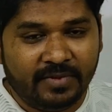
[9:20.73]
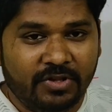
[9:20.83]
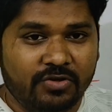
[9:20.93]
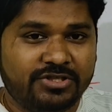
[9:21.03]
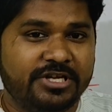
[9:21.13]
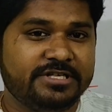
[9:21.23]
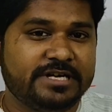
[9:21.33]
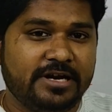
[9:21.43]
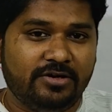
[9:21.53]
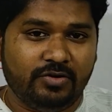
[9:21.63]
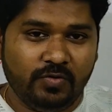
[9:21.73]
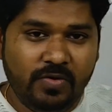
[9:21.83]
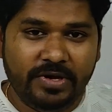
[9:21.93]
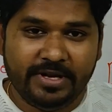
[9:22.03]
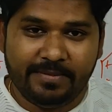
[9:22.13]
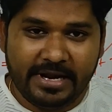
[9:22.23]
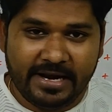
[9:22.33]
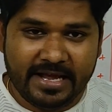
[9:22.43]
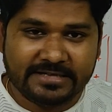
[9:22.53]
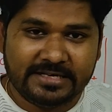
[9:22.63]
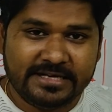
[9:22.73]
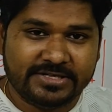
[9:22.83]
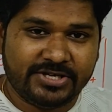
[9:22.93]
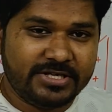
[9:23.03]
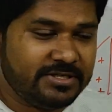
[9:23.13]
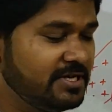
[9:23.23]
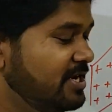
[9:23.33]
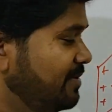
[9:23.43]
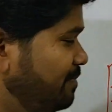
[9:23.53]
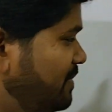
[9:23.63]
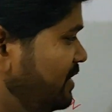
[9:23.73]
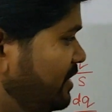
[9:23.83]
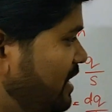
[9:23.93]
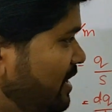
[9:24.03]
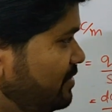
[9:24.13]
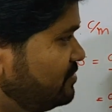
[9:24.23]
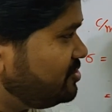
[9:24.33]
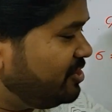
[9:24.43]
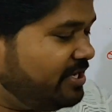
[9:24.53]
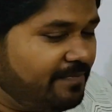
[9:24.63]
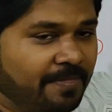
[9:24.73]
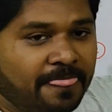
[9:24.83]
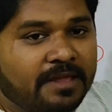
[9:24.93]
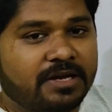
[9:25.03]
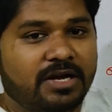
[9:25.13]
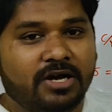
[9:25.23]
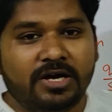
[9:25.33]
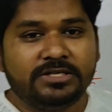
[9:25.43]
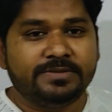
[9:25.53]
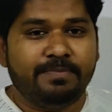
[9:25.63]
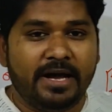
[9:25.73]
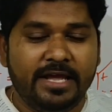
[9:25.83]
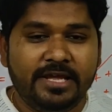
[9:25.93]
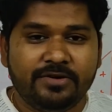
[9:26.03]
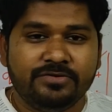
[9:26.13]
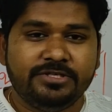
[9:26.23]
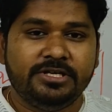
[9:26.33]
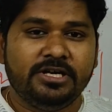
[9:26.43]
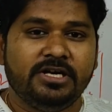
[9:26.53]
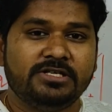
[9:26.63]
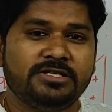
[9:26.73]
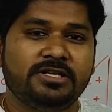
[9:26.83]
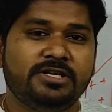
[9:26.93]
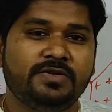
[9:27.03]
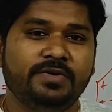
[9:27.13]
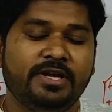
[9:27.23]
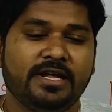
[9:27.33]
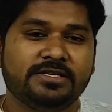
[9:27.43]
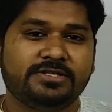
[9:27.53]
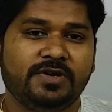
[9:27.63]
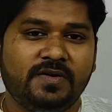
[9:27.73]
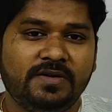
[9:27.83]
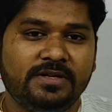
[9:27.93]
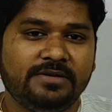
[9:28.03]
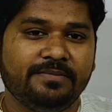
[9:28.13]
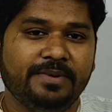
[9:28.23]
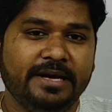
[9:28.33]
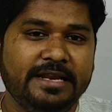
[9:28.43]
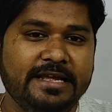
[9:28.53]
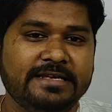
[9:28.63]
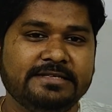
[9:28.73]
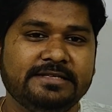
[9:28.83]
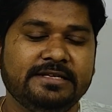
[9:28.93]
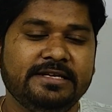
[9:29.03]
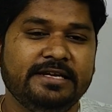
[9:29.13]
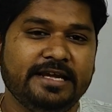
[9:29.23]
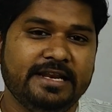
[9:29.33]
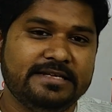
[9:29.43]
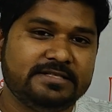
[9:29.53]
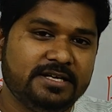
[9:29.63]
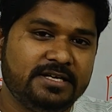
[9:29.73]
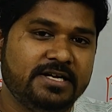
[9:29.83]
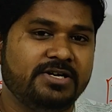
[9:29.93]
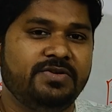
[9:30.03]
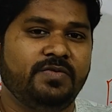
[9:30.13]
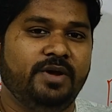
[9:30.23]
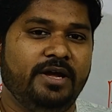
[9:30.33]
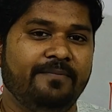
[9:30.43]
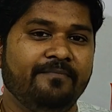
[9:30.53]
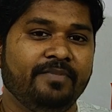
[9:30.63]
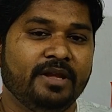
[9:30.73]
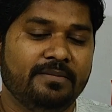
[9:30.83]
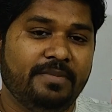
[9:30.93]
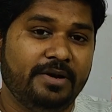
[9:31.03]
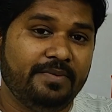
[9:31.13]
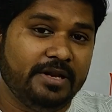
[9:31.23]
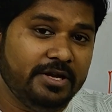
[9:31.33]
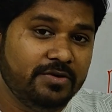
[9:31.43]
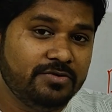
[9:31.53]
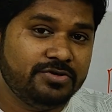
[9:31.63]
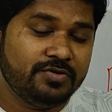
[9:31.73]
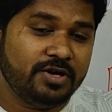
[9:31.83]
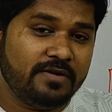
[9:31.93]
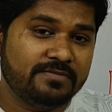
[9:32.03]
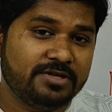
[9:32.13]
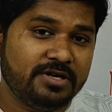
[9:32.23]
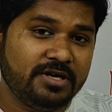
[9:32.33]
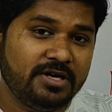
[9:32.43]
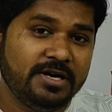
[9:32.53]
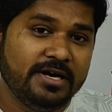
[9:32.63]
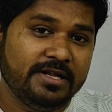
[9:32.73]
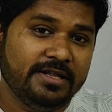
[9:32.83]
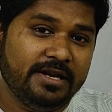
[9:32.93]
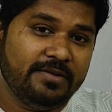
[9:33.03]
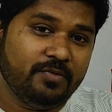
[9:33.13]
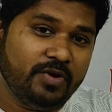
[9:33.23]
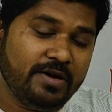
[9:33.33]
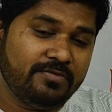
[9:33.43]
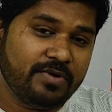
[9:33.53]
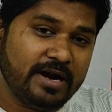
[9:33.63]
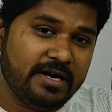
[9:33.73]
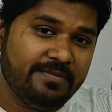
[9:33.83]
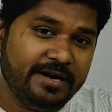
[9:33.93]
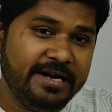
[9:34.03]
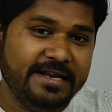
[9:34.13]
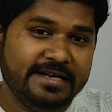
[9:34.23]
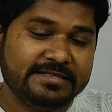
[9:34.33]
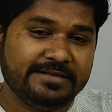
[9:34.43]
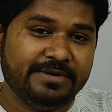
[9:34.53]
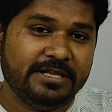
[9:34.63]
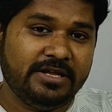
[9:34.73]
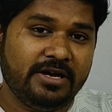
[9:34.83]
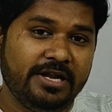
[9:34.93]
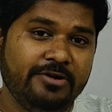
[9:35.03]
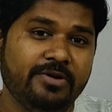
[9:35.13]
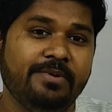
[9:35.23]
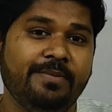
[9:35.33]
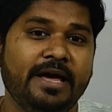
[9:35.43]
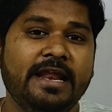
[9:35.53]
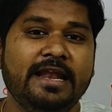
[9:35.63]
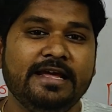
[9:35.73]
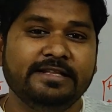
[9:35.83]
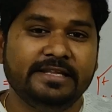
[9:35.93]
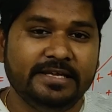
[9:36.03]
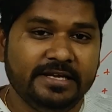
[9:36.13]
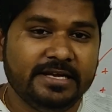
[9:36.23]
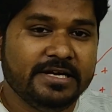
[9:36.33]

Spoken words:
Those things I will do in my next lectures. But now you see, Gauss, by using Gauss law we can solve very easily in a shortcut way. But if we use Coulomb's law, then we have to adopt integration method. It will be very lengthy.